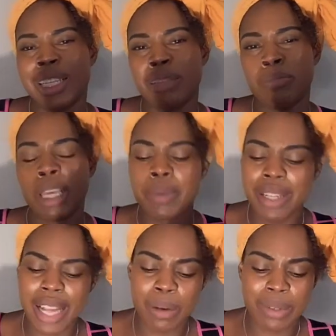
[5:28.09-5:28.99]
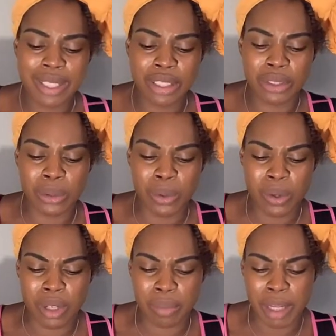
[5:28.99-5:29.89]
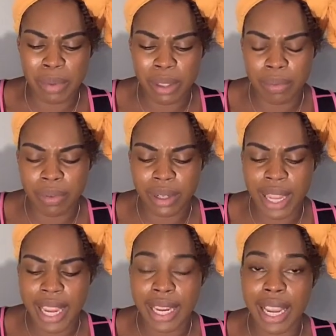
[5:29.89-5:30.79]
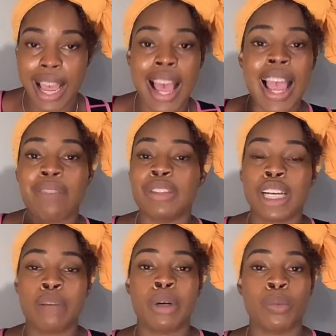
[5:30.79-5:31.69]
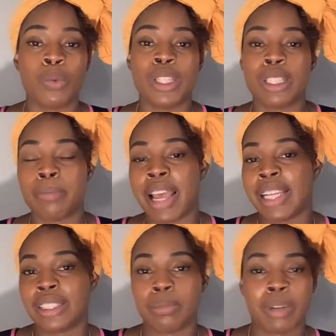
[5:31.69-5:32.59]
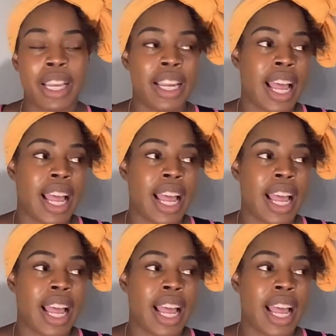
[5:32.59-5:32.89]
Maybe you're not really sure. Maybe you feel like I have to come up with a master plan.